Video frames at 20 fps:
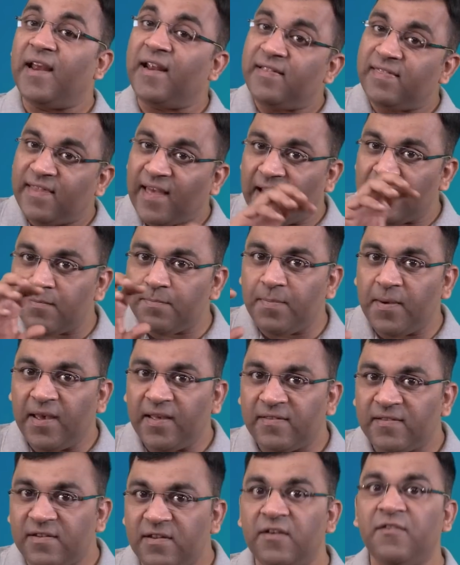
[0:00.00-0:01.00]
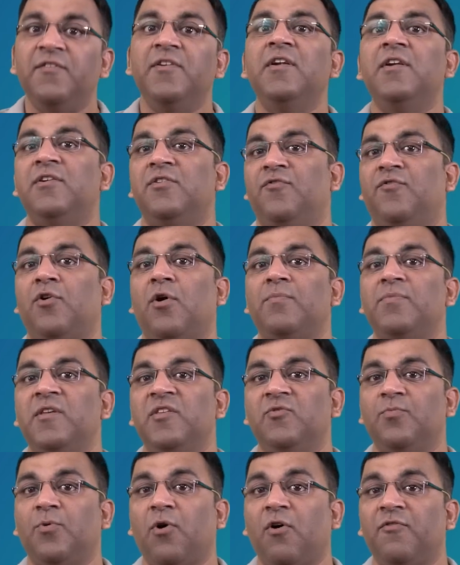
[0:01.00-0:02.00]
it then pays dividend from
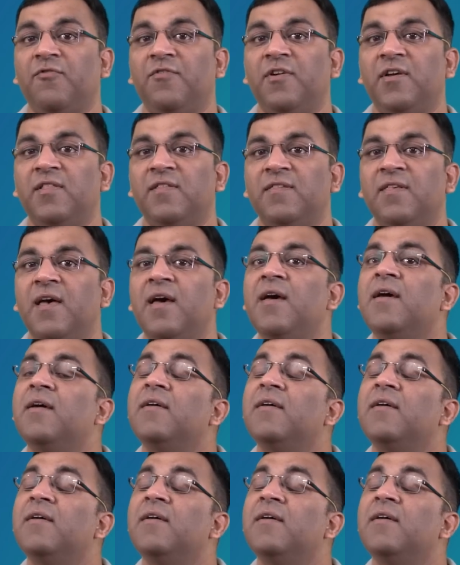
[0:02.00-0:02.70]
these profits,